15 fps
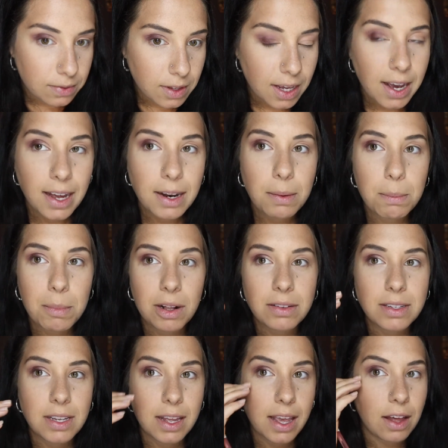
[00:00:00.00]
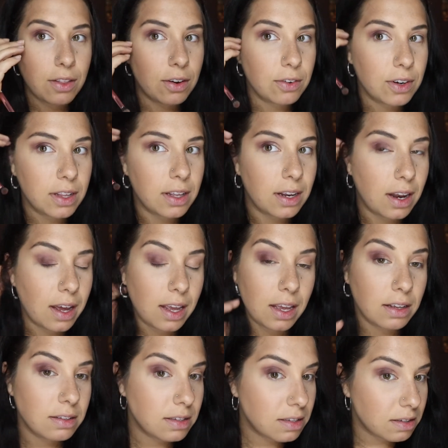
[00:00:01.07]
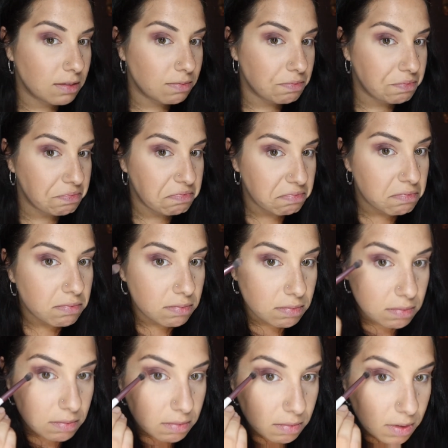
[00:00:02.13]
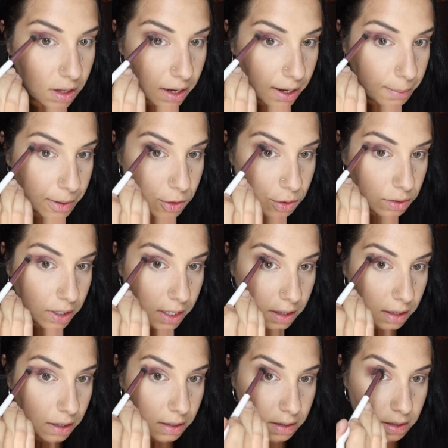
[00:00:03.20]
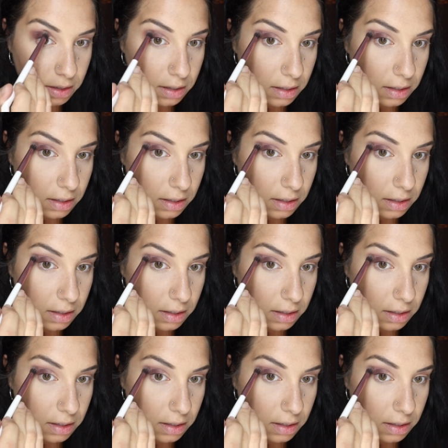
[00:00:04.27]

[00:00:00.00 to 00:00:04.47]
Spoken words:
They kind of melt together really nice. I'm enjoying this.